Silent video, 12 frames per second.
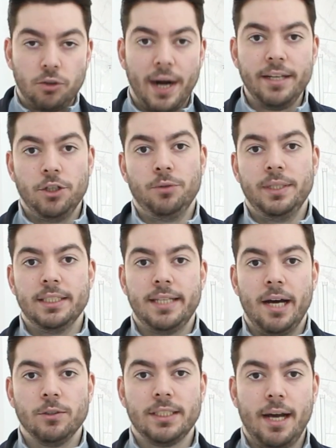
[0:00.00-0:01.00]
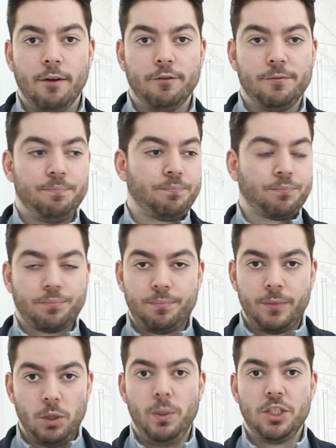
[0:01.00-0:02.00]
great unis down south,
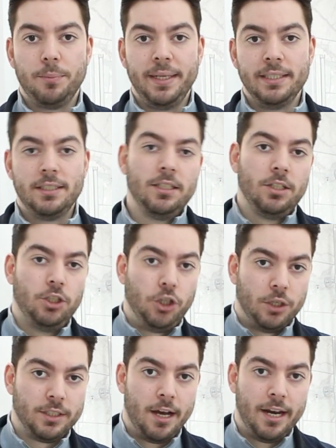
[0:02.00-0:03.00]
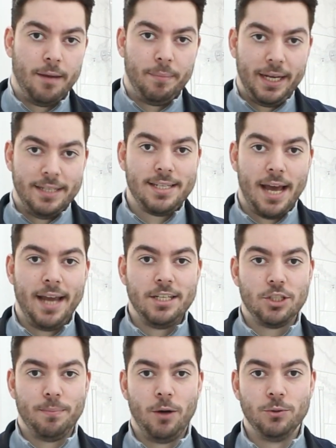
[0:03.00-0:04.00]
which means you can turn them into
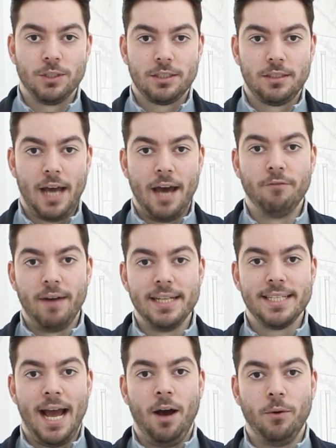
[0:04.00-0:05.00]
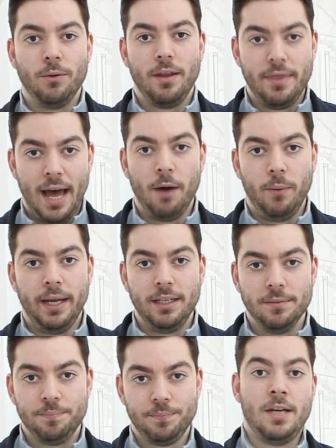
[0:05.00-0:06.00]
HMOs and rent it out that way.
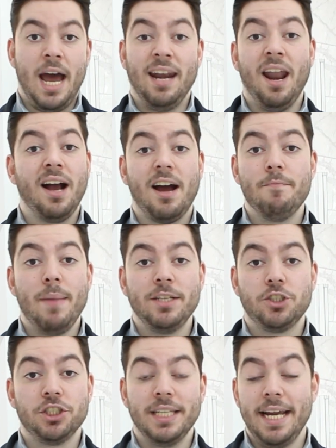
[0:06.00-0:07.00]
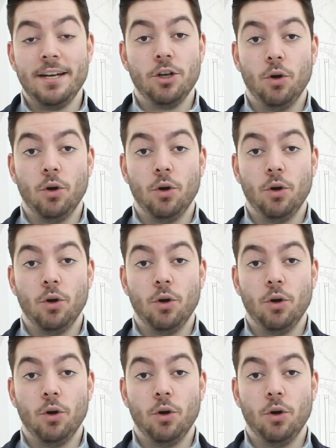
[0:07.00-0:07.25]
And like I mentioned in the